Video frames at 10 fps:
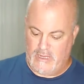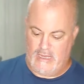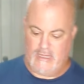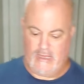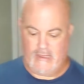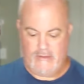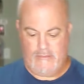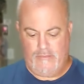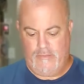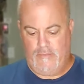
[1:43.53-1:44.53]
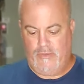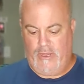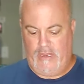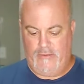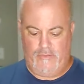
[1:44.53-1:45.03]
I like
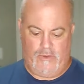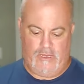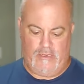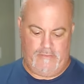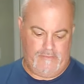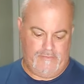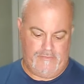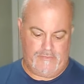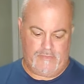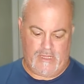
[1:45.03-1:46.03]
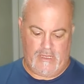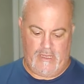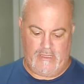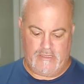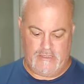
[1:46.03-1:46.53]
braid. One,
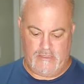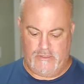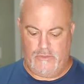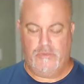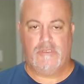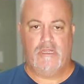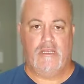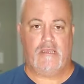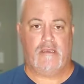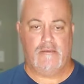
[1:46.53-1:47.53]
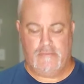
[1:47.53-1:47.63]
it's super slick,